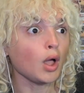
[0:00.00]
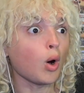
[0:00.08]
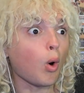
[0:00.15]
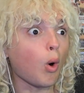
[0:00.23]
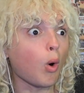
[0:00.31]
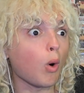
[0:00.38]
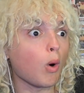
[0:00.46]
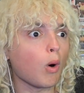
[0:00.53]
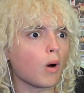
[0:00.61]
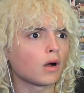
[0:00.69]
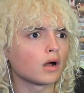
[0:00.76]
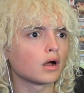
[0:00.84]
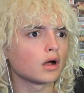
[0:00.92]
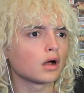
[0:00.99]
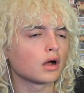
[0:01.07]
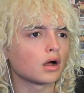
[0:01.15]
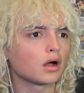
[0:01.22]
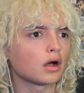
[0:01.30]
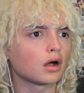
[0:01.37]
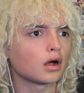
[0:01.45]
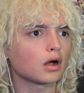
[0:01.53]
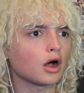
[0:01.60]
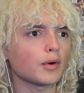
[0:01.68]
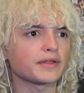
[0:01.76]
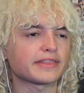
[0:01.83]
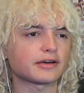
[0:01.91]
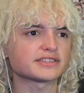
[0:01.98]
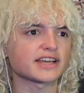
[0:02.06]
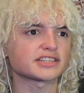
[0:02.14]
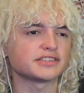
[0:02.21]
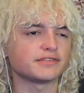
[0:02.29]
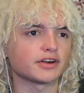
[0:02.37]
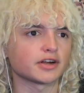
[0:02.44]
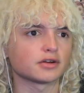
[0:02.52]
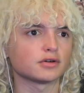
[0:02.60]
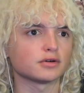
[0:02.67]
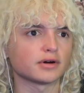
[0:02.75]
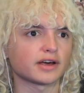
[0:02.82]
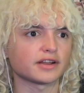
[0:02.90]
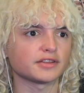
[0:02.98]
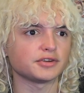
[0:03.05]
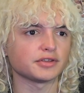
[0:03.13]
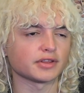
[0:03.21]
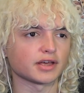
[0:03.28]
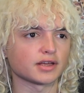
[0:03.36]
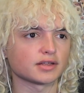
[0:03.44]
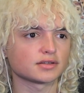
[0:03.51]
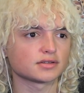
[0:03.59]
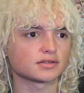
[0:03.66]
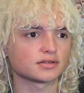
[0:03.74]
Oh. Oh, wait, that was actually very cool. How did you do that?